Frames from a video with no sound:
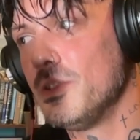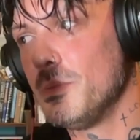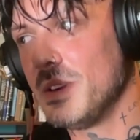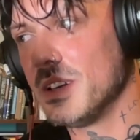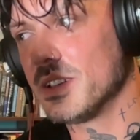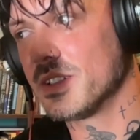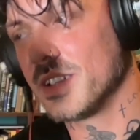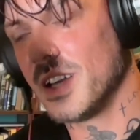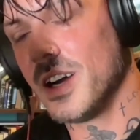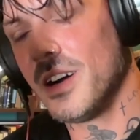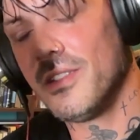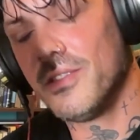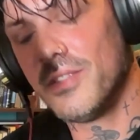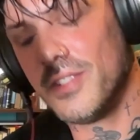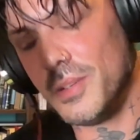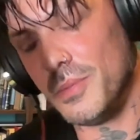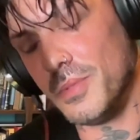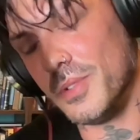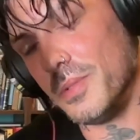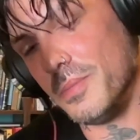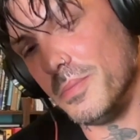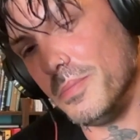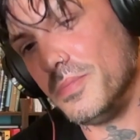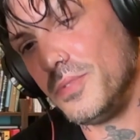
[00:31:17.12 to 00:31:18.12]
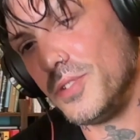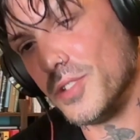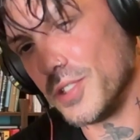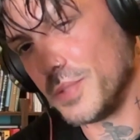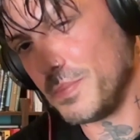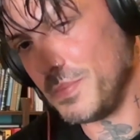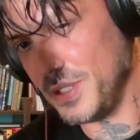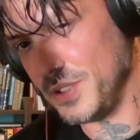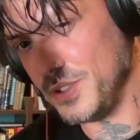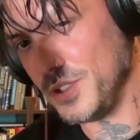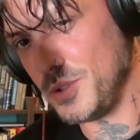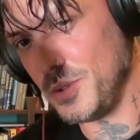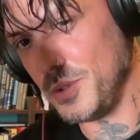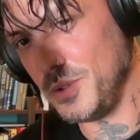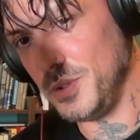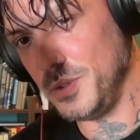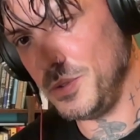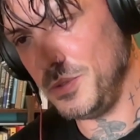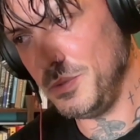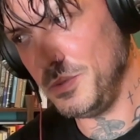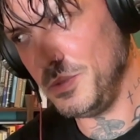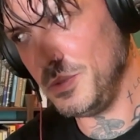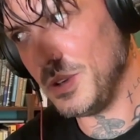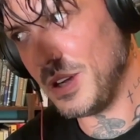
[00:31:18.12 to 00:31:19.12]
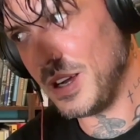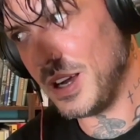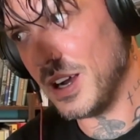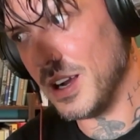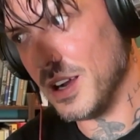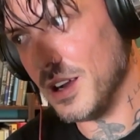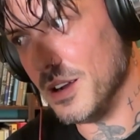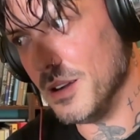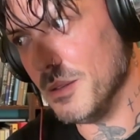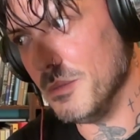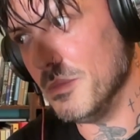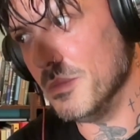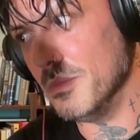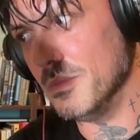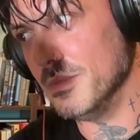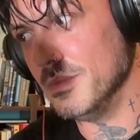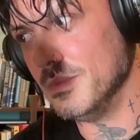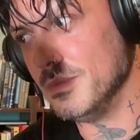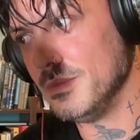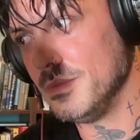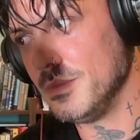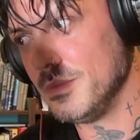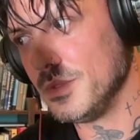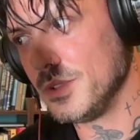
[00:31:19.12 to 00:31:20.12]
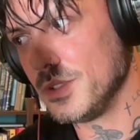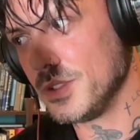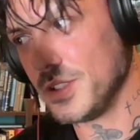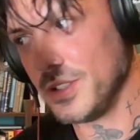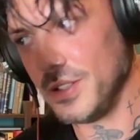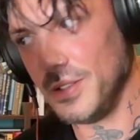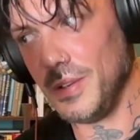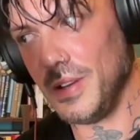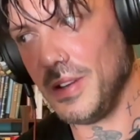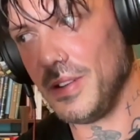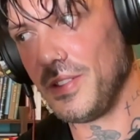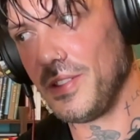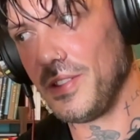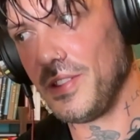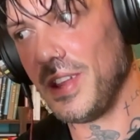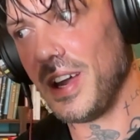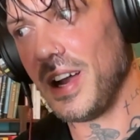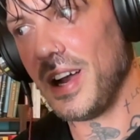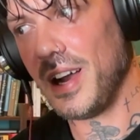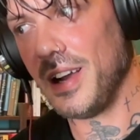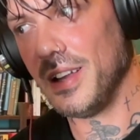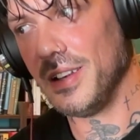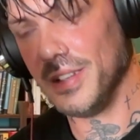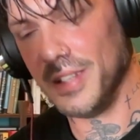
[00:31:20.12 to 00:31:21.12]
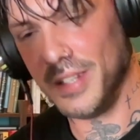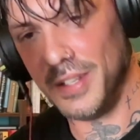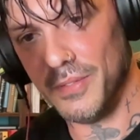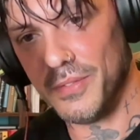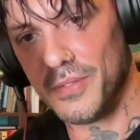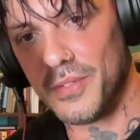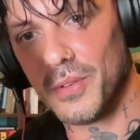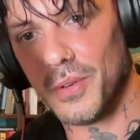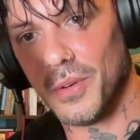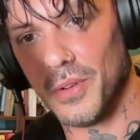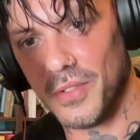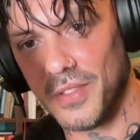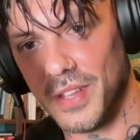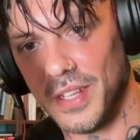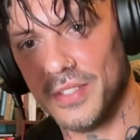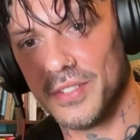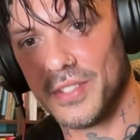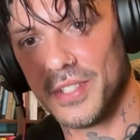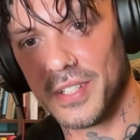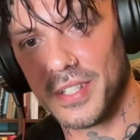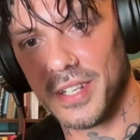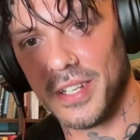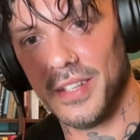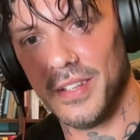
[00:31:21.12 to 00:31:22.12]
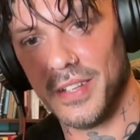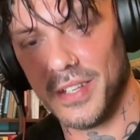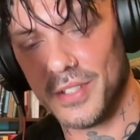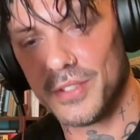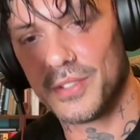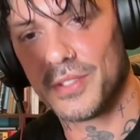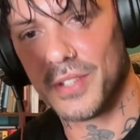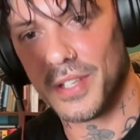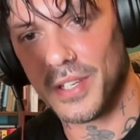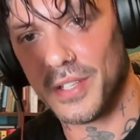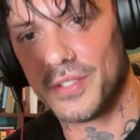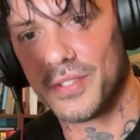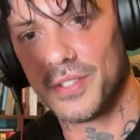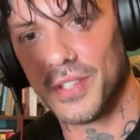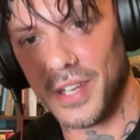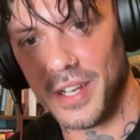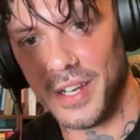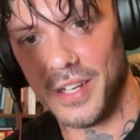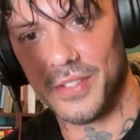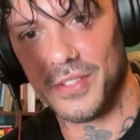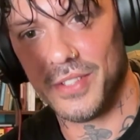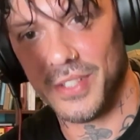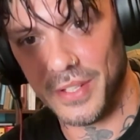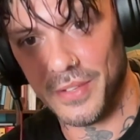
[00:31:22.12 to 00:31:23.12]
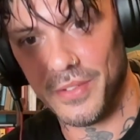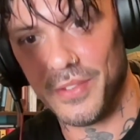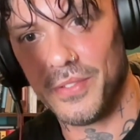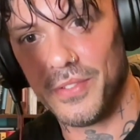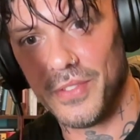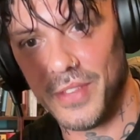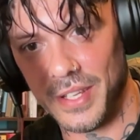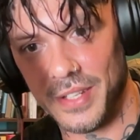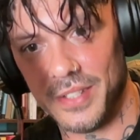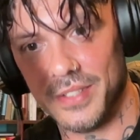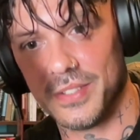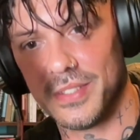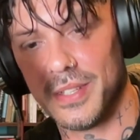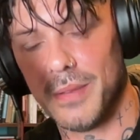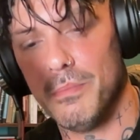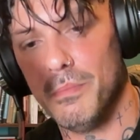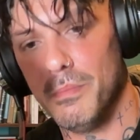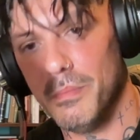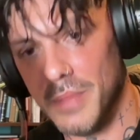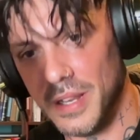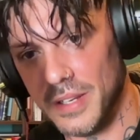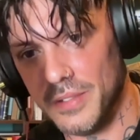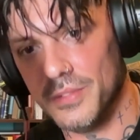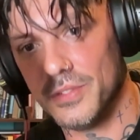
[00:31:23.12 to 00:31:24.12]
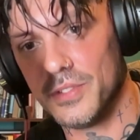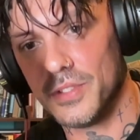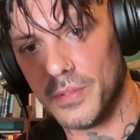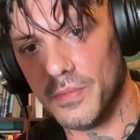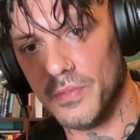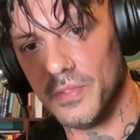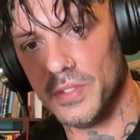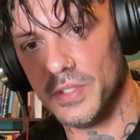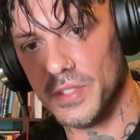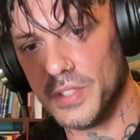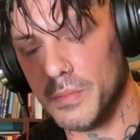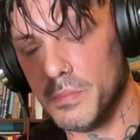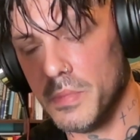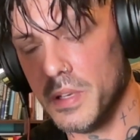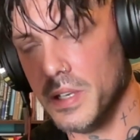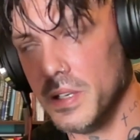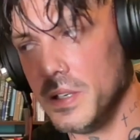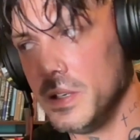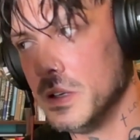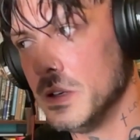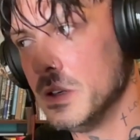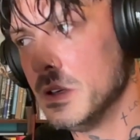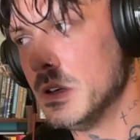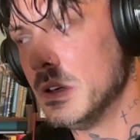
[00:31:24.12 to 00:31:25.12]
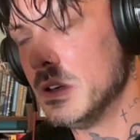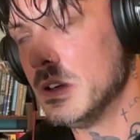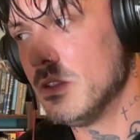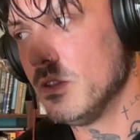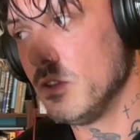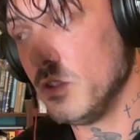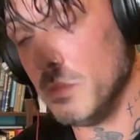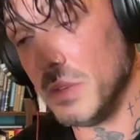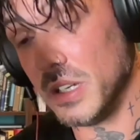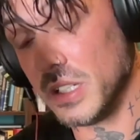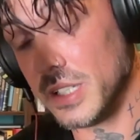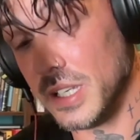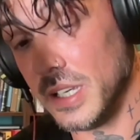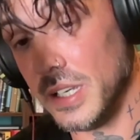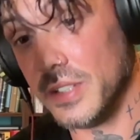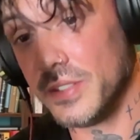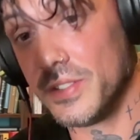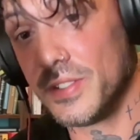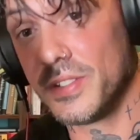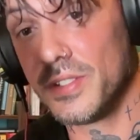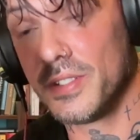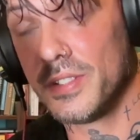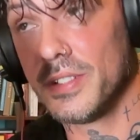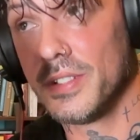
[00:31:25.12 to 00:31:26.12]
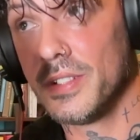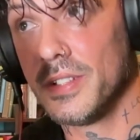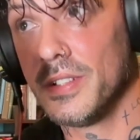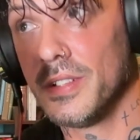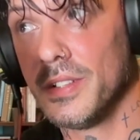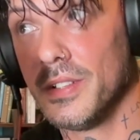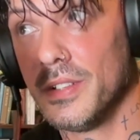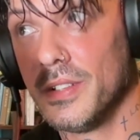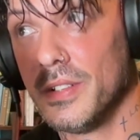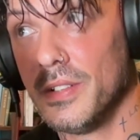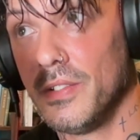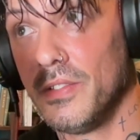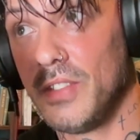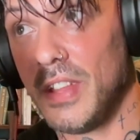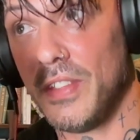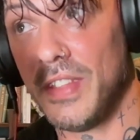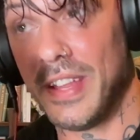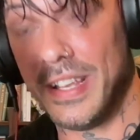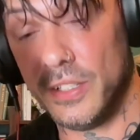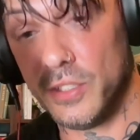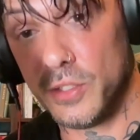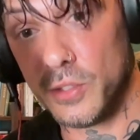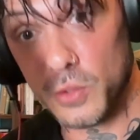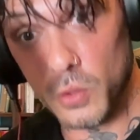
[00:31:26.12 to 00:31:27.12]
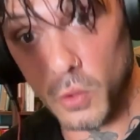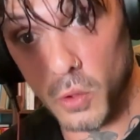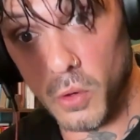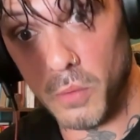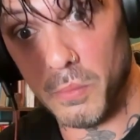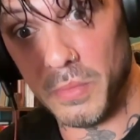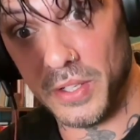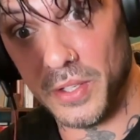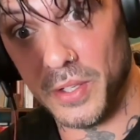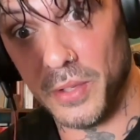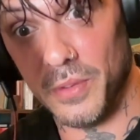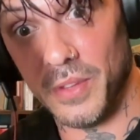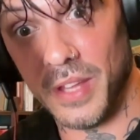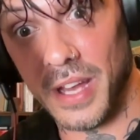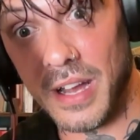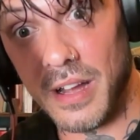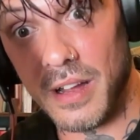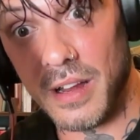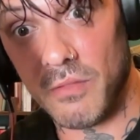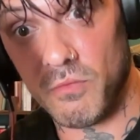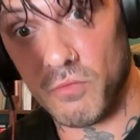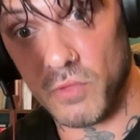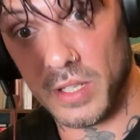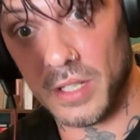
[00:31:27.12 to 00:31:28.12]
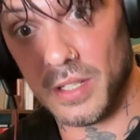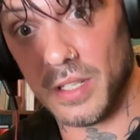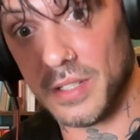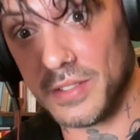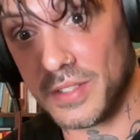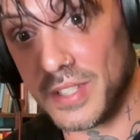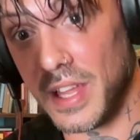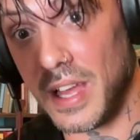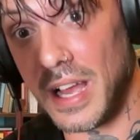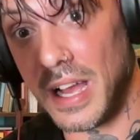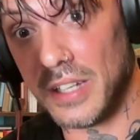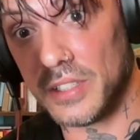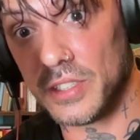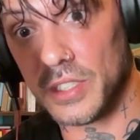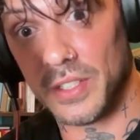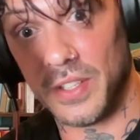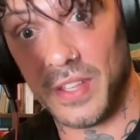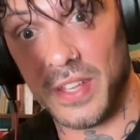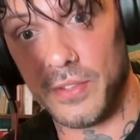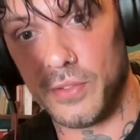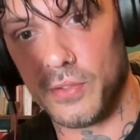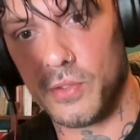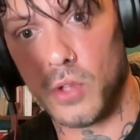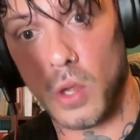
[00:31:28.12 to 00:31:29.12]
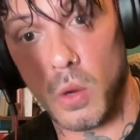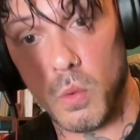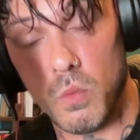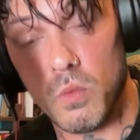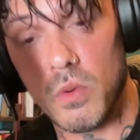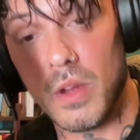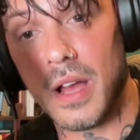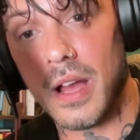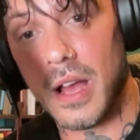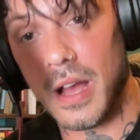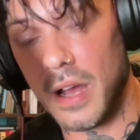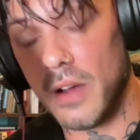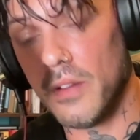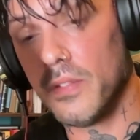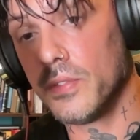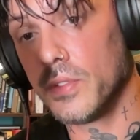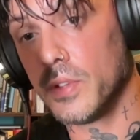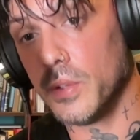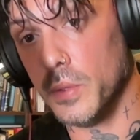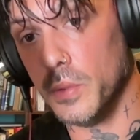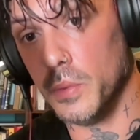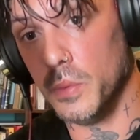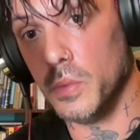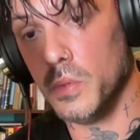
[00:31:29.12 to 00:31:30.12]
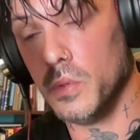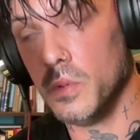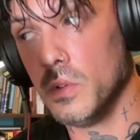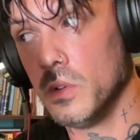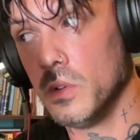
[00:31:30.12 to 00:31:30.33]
myself, it would have just been to that I lived authentically, and I did things that meant something to me. For my kids, that they saw me do that and realised that actually they don't have to